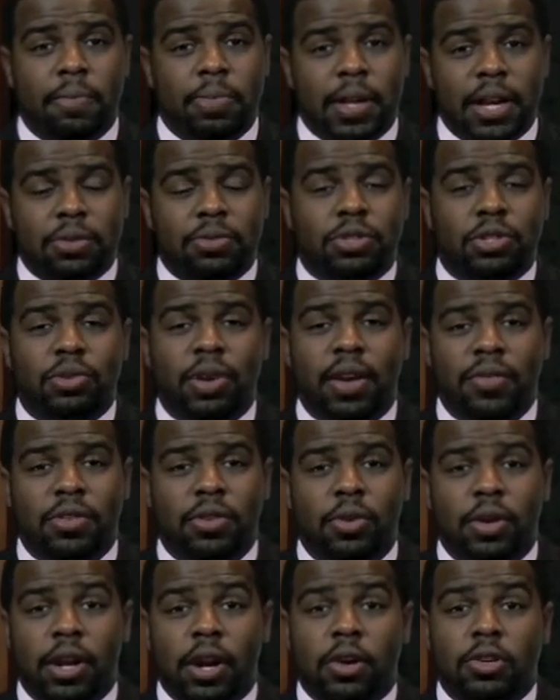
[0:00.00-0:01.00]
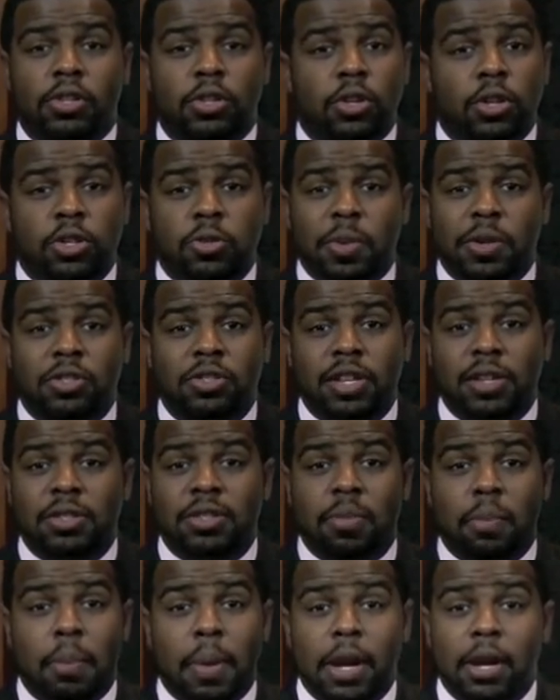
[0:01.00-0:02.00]
That's what you have to do. And also your special
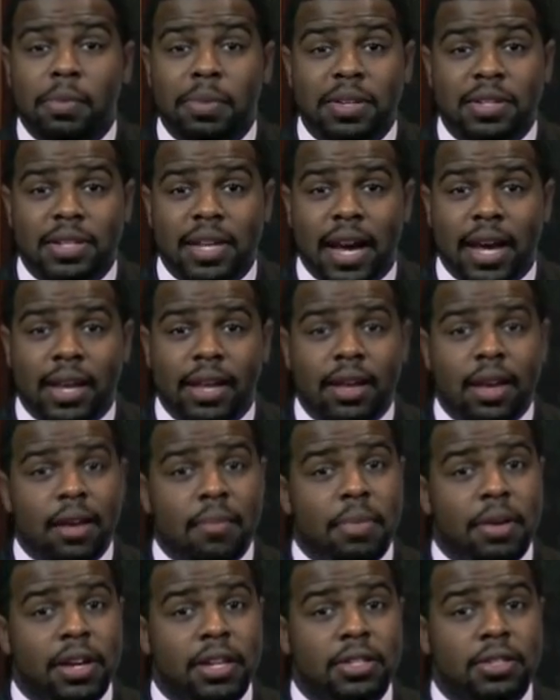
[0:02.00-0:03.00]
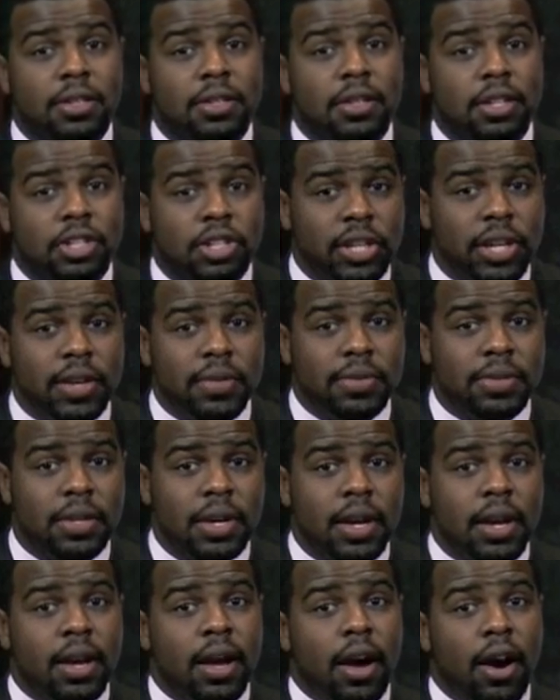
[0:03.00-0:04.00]
teams better be solid because the Chiefs
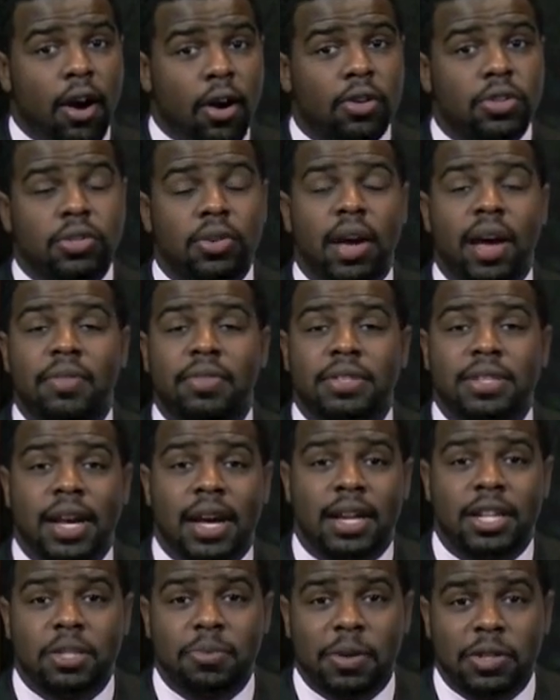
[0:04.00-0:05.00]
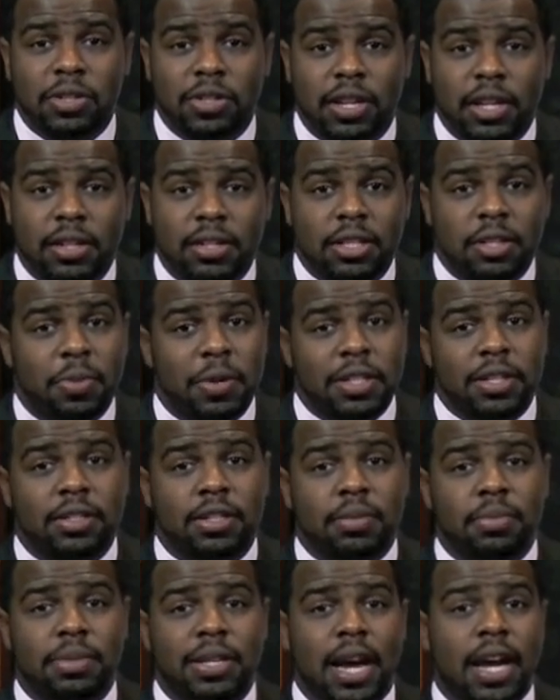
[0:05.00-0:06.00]
also have a solid special teams, especially
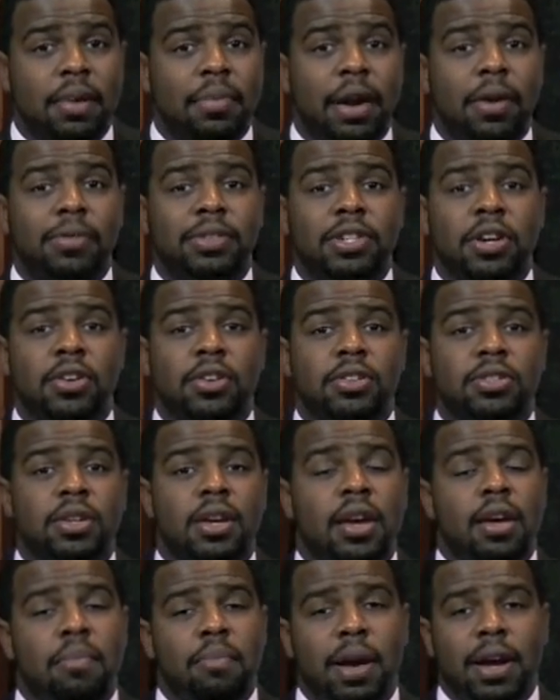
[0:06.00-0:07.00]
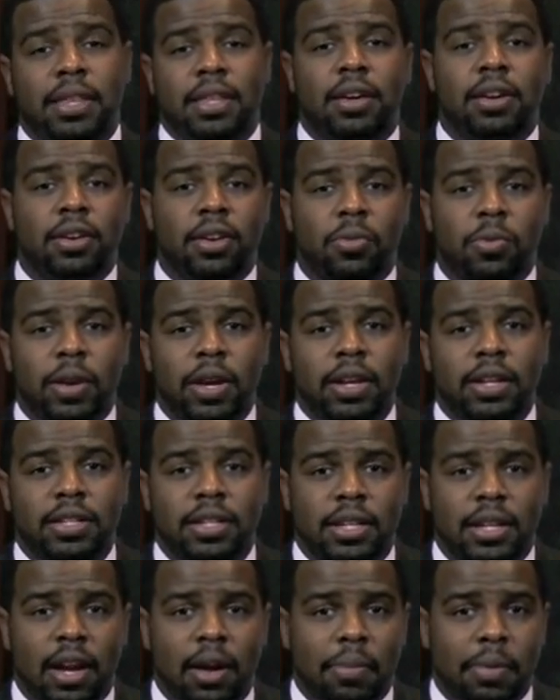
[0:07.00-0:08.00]
some dynamite returners back there in
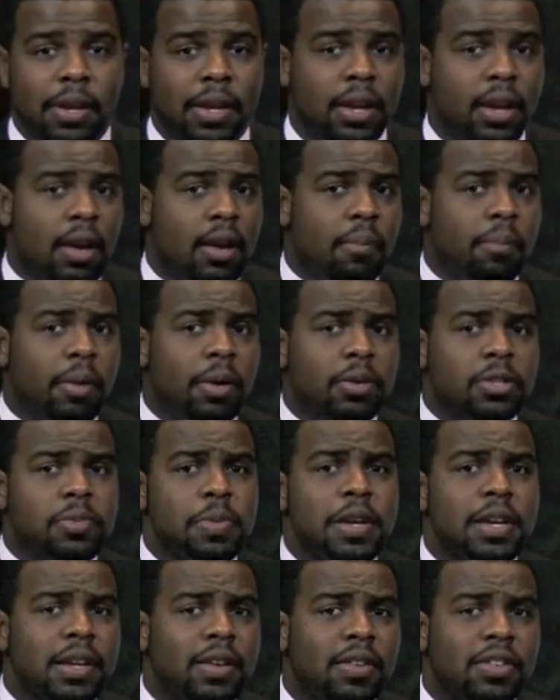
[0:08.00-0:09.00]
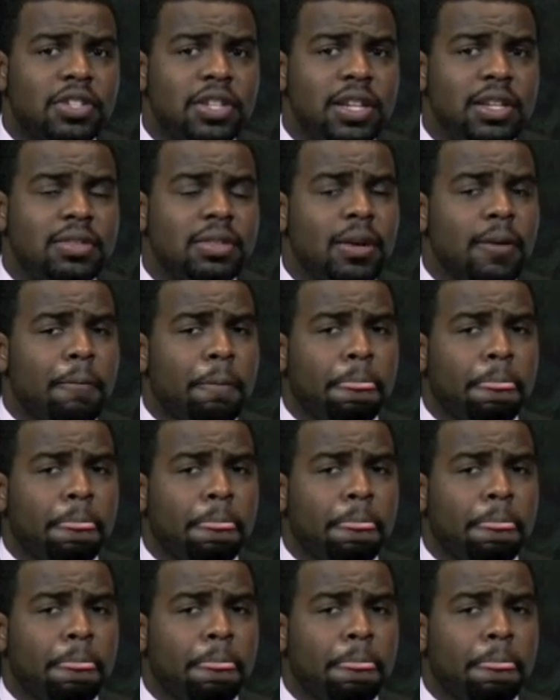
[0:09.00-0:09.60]
arenas and company. But speaking of the Chiefs,